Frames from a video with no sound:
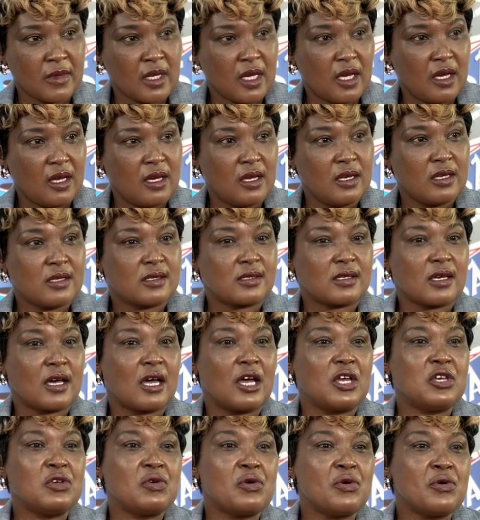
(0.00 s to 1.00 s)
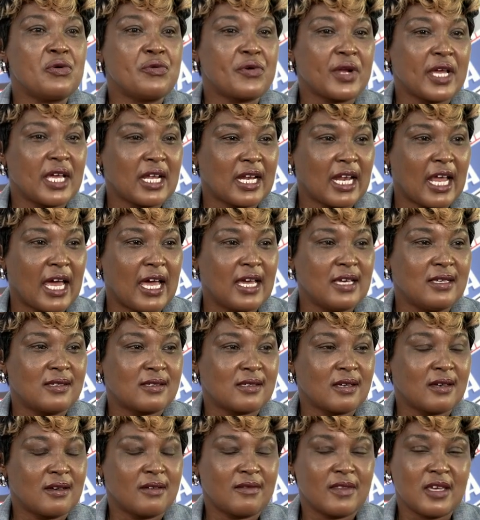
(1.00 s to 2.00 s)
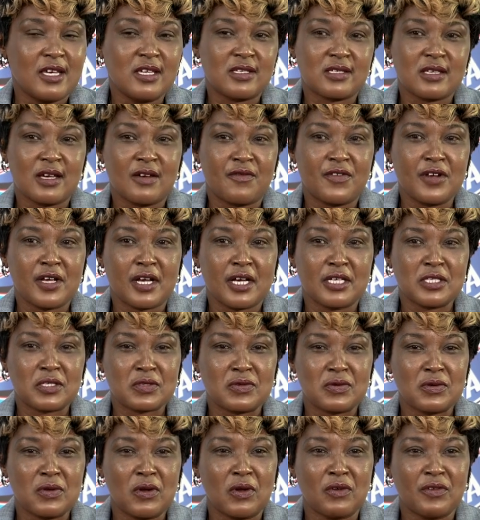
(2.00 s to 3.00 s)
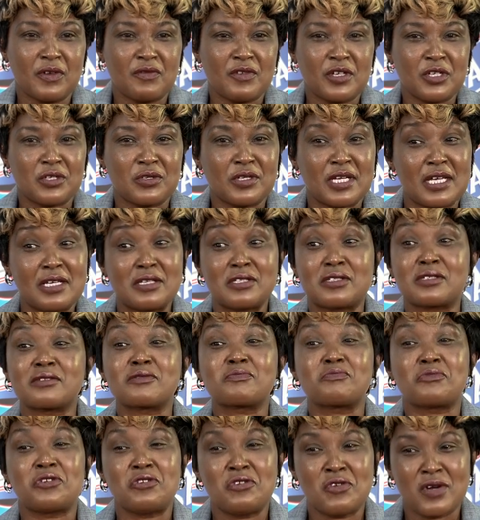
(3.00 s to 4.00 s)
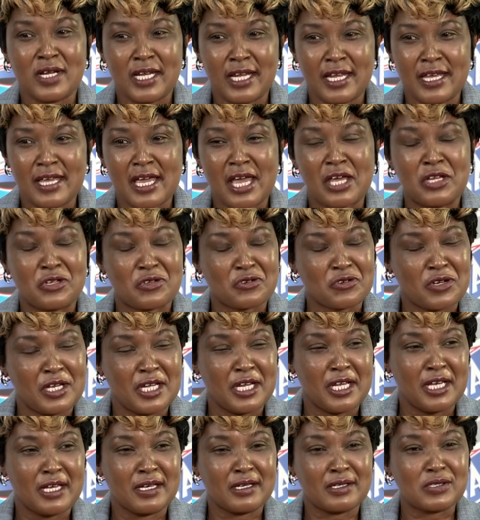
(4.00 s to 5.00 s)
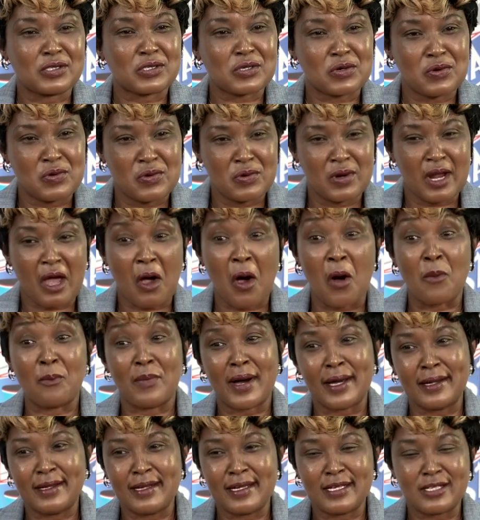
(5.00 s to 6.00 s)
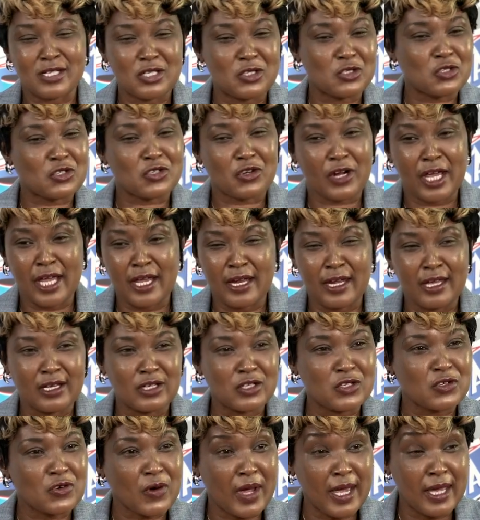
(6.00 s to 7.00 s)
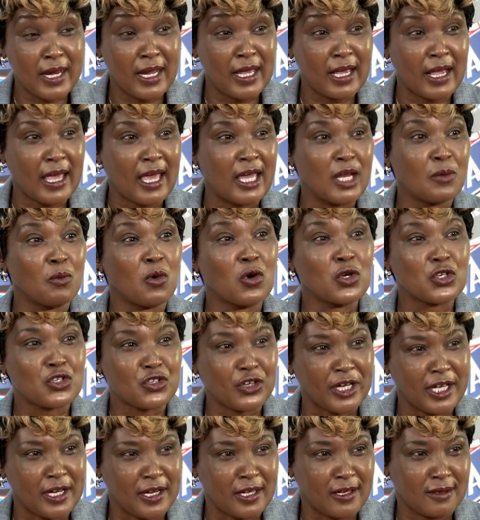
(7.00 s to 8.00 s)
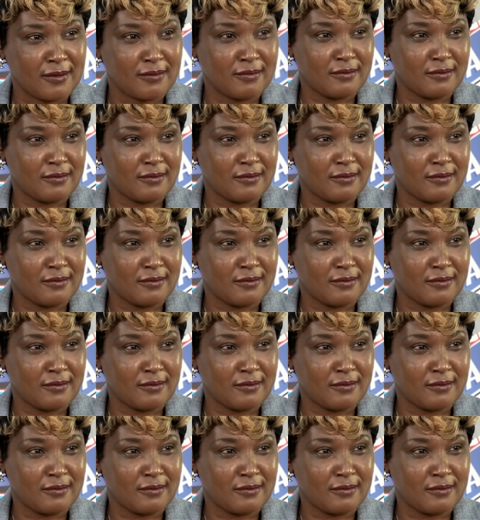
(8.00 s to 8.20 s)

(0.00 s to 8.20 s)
As you realize, the East African School of Aviation is purely a training school. Our mandate is training, and more training.